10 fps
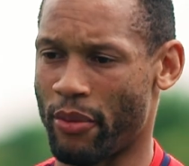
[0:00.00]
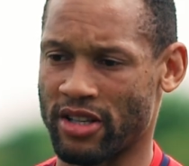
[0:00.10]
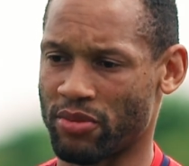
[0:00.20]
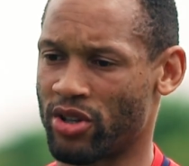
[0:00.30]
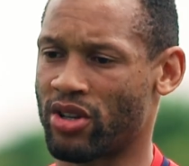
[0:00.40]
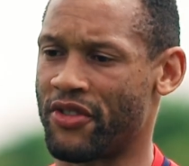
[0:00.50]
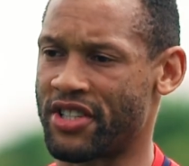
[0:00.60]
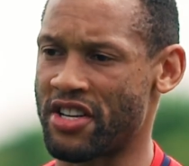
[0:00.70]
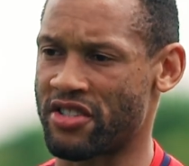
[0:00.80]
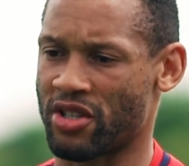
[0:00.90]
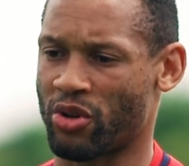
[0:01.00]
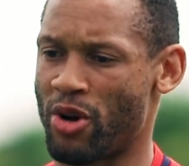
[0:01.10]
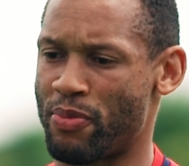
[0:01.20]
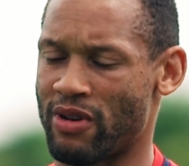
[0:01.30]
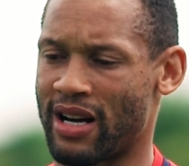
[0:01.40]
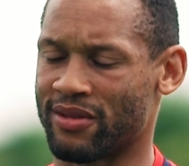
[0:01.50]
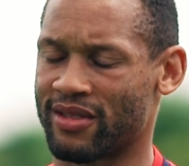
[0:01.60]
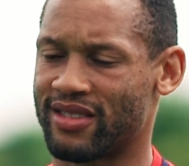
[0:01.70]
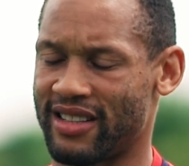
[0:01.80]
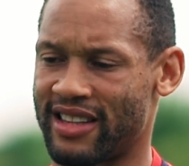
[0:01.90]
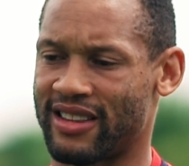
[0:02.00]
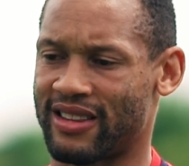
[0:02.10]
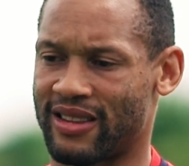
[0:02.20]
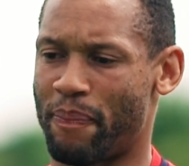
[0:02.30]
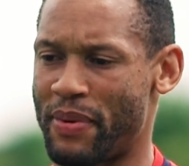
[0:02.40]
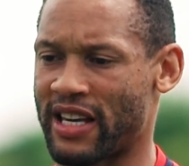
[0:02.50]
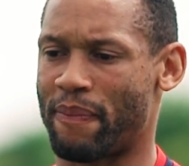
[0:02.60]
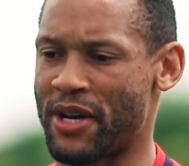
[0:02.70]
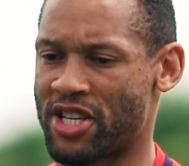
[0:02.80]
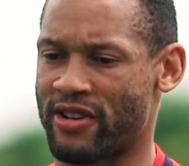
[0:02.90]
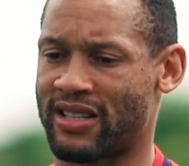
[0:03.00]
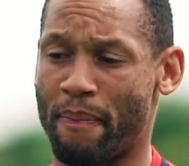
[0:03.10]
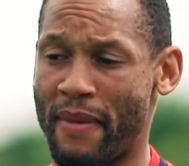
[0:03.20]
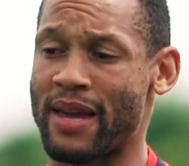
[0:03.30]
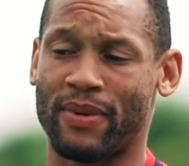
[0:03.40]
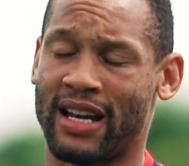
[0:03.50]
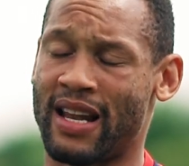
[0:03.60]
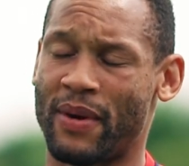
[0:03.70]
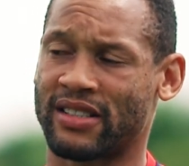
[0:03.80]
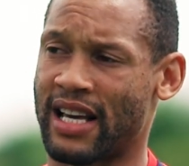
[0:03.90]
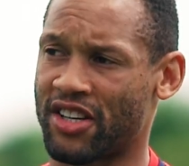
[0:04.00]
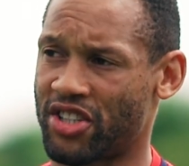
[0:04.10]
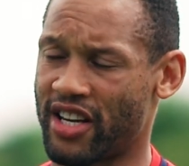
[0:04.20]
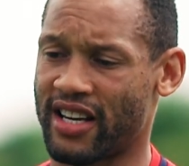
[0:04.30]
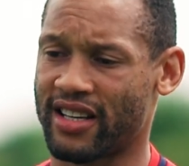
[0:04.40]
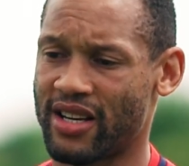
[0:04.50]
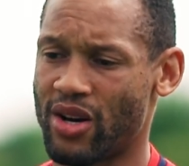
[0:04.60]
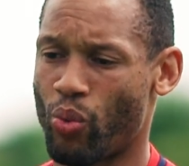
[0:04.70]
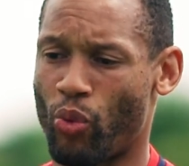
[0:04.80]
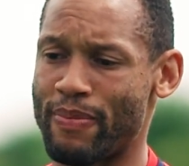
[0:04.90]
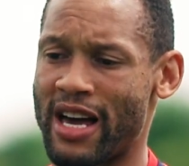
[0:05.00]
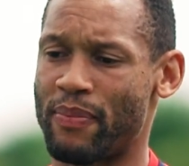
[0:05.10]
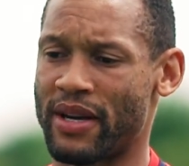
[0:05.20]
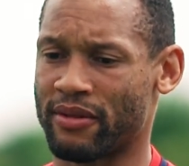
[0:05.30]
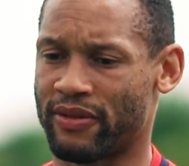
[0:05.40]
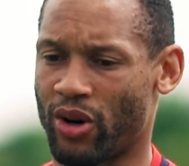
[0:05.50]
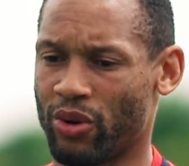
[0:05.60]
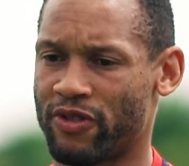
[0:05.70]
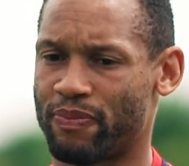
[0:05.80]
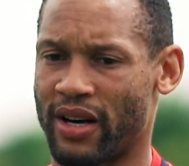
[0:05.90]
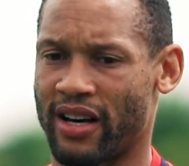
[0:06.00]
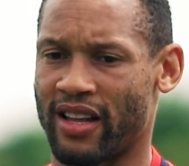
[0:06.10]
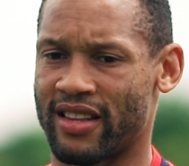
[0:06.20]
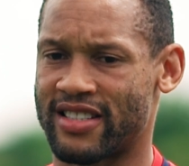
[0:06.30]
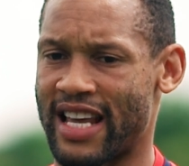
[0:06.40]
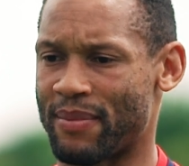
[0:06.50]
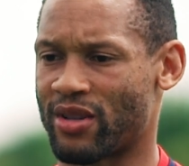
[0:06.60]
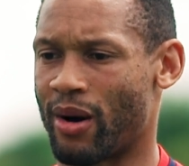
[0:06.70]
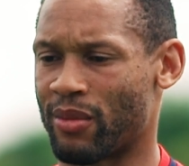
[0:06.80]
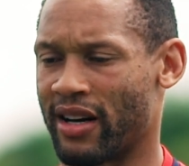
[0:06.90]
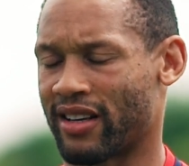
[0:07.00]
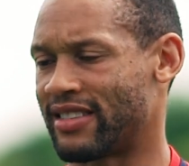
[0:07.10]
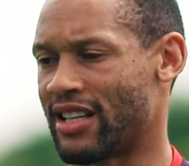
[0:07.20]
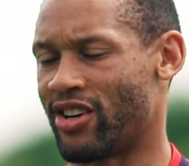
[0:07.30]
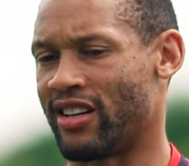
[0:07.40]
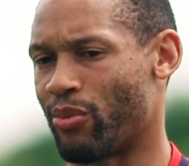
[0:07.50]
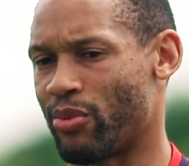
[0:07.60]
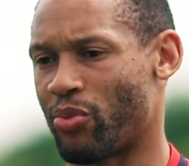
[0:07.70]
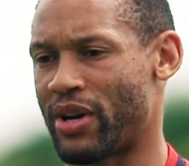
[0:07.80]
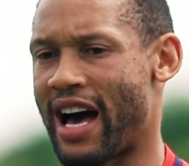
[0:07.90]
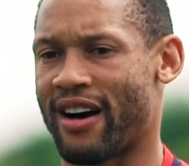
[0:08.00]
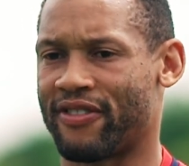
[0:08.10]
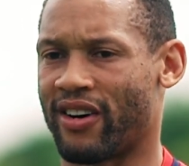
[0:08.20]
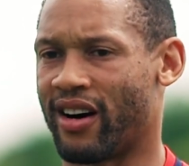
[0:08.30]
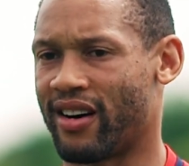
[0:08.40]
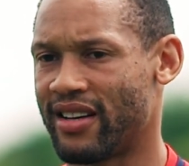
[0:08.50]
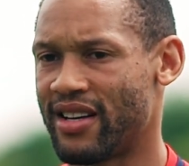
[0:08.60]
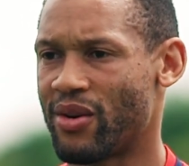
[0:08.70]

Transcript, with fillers: we had some good conversations as a group around the bigger picture is there may be an Olympics next year we may be involved, but at the same time, like I said earlier, we have our,